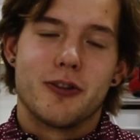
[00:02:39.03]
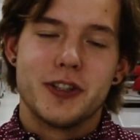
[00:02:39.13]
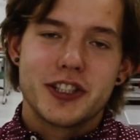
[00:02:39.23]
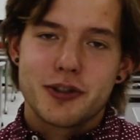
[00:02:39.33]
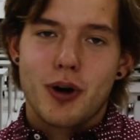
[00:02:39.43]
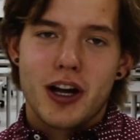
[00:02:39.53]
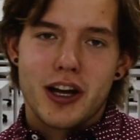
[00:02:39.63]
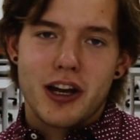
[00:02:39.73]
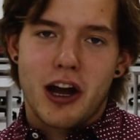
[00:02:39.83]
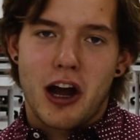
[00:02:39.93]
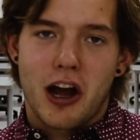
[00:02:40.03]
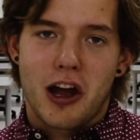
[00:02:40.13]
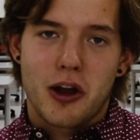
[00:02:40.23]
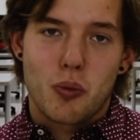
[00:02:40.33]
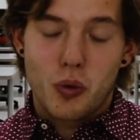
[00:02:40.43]
The reasons why
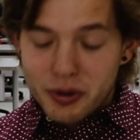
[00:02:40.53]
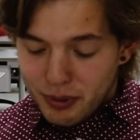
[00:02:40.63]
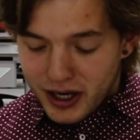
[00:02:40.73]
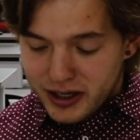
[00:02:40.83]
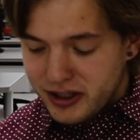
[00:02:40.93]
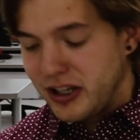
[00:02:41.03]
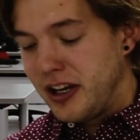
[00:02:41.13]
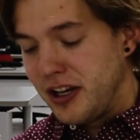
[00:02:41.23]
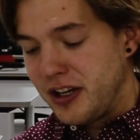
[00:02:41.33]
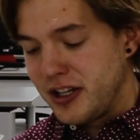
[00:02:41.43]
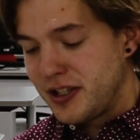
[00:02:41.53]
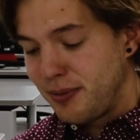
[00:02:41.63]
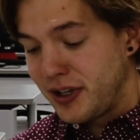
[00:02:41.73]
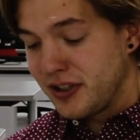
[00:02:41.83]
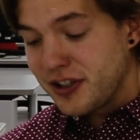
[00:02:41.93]
I would buy it
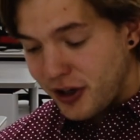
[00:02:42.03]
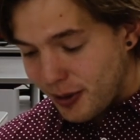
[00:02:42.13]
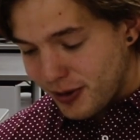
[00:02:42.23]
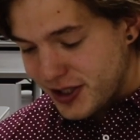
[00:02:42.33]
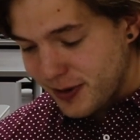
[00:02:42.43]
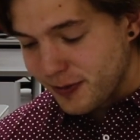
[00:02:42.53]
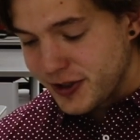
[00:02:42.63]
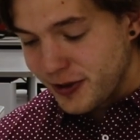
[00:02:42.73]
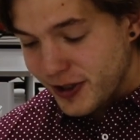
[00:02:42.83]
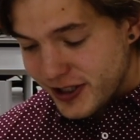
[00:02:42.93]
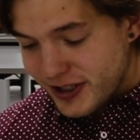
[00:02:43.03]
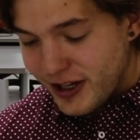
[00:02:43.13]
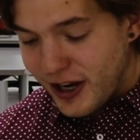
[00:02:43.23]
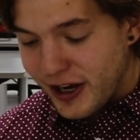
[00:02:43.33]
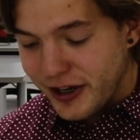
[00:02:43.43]
is because it's a comprehensive
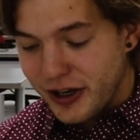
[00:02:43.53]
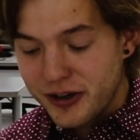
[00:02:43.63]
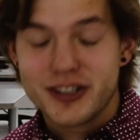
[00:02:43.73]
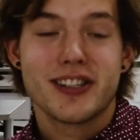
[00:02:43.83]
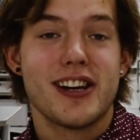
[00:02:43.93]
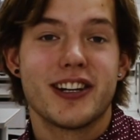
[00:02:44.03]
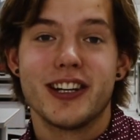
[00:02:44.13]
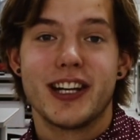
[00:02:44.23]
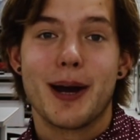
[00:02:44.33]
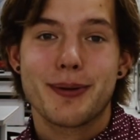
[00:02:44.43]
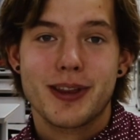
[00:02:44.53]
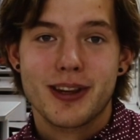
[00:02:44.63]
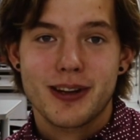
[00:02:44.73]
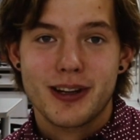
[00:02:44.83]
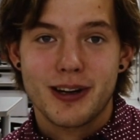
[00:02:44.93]
resource. It goes into
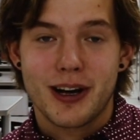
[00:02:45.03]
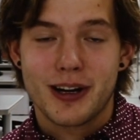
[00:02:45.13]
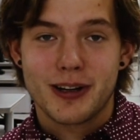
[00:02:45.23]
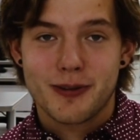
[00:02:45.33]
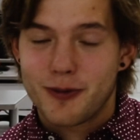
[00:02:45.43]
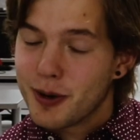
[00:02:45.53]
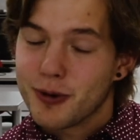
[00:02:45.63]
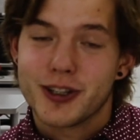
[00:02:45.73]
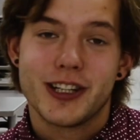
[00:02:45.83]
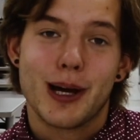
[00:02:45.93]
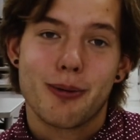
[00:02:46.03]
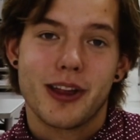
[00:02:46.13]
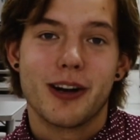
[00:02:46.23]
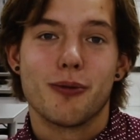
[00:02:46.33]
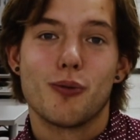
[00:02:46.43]
depth, far more into
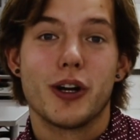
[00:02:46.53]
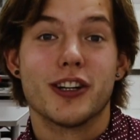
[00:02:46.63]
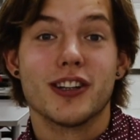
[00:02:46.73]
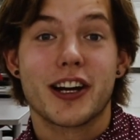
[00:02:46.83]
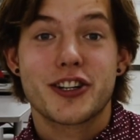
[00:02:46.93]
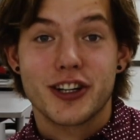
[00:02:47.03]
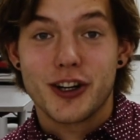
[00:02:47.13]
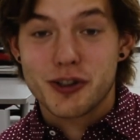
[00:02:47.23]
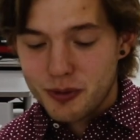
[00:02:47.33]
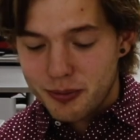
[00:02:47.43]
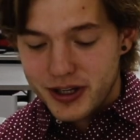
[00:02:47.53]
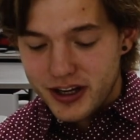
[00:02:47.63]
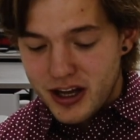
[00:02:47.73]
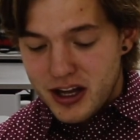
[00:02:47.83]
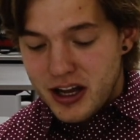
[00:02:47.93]
depth than what your lecture notes will
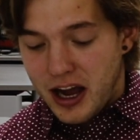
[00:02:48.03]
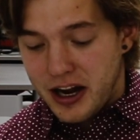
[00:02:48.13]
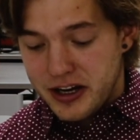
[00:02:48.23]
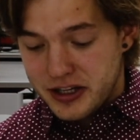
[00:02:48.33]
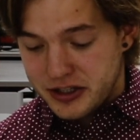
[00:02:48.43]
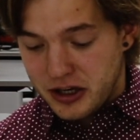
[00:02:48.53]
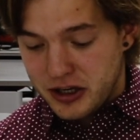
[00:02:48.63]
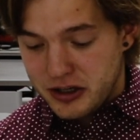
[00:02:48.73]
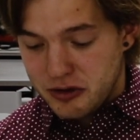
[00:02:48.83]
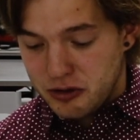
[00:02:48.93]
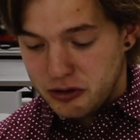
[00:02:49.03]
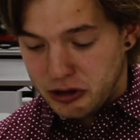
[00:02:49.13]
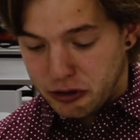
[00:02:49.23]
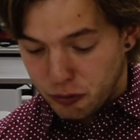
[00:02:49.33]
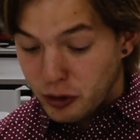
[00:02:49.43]
be, and it's got
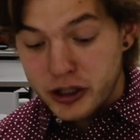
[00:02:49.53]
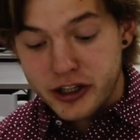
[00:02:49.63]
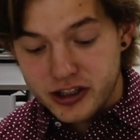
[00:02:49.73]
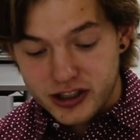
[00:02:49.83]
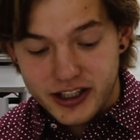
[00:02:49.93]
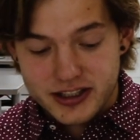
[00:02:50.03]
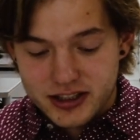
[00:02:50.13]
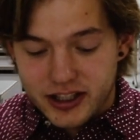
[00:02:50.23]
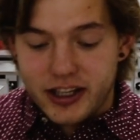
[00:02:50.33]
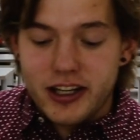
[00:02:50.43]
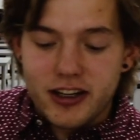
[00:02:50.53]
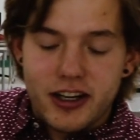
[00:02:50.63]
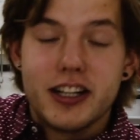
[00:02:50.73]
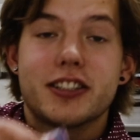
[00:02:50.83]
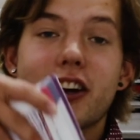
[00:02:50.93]
like really good lists. Like
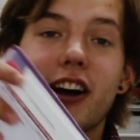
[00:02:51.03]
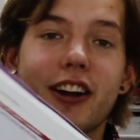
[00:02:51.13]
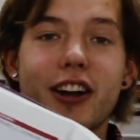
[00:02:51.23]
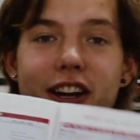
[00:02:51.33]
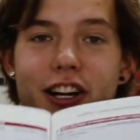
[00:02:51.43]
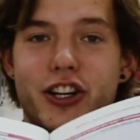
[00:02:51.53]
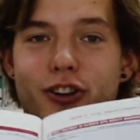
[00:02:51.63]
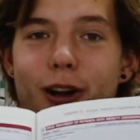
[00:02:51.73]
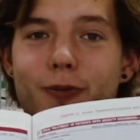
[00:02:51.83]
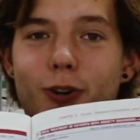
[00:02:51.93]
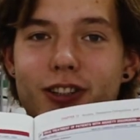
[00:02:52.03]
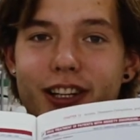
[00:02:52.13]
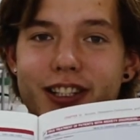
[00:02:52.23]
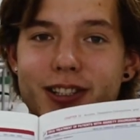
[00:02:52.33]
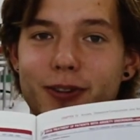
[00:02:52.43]
here, it's got a straightforward
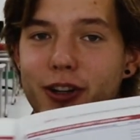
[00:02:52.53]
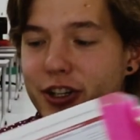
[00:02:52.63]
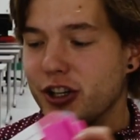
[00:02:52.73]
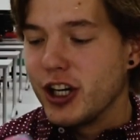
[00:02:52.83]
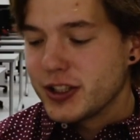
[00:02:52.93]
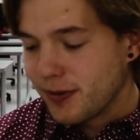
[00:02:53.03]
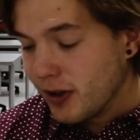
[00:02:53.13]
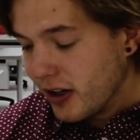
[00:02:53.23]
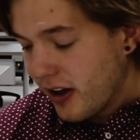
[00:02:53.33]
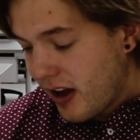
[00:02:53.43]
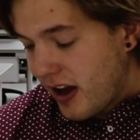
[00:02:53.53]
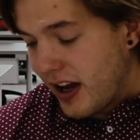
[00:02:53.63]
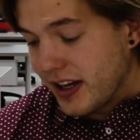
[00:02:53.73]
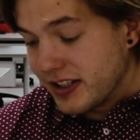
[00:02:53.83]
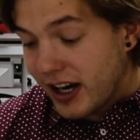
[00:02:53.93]
list of all the drugs for
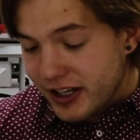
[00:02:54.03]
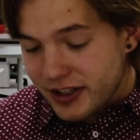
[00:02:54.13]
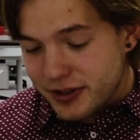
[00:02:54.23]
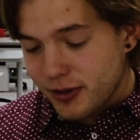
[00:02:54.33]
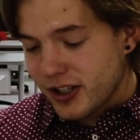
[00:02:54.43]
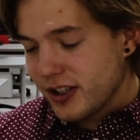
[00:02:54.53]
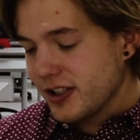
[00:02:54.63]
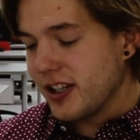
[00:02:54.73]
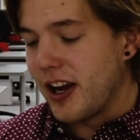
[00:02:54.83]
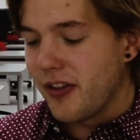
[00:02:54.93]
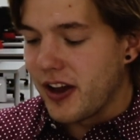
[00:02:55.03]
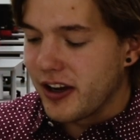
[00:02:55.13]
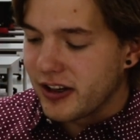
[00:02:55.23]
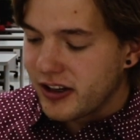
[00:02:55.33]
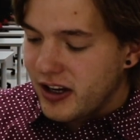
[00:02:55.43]
anxiety disorders, and
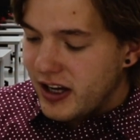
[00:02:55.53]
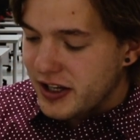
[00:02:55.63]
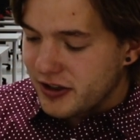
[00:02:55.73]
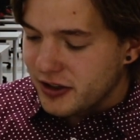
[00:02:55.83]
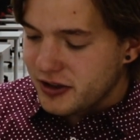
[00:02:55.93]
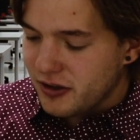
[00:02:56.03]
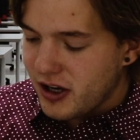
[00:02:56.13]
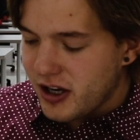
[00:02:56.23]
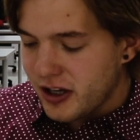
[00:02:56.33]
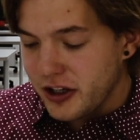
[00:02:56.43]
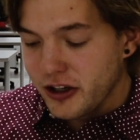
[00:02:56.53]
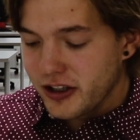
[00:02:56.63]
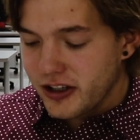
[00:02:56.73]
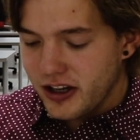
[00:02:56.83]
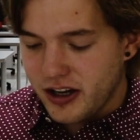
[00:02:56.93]
then it's also got
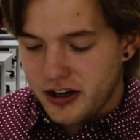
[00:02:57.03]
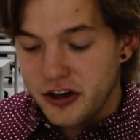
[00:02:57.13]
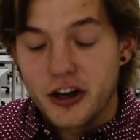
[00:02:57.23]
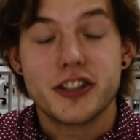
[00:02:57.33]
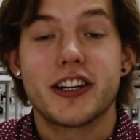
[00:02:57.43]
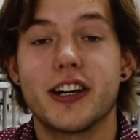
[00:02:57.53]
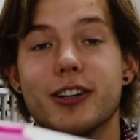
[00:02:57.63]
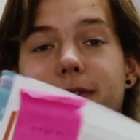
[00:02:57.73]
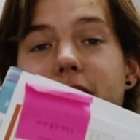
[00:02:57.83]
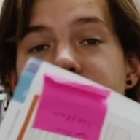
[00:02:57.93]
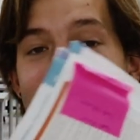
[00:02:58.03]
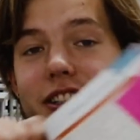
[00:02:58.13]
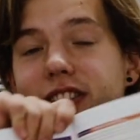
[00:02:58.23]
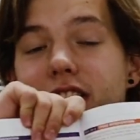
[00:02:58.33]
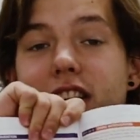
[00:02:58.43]
good nursing
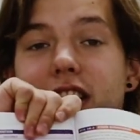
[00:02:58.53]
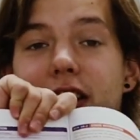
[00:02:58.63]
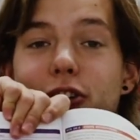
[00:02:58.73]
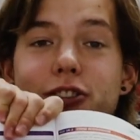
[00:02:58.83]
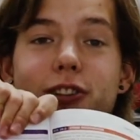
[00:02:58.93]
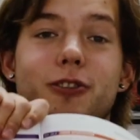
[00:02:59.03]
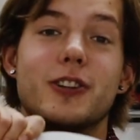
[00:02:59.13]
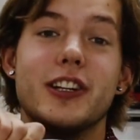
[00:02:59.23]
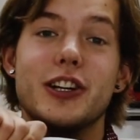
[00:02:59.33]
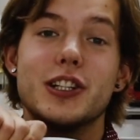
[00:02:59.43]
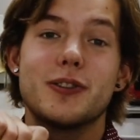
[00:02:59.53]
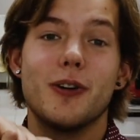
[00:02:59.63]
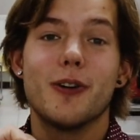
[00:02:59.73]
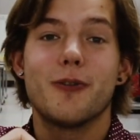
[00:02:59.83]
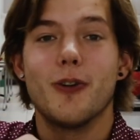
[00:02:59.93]
interventions, and those are really
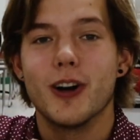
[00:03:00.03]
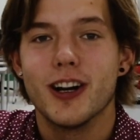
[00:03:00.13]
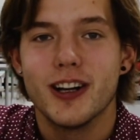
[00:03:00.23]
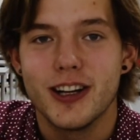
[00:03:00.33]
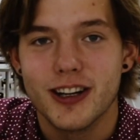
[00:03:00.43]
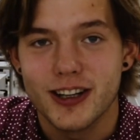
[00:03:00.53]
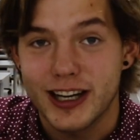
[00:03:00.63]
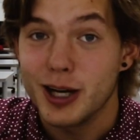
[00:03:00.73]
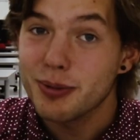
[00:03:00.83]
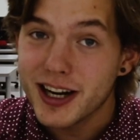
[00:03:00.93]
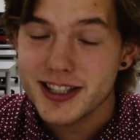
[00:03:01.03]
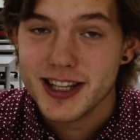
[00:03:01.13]
useful for your care plan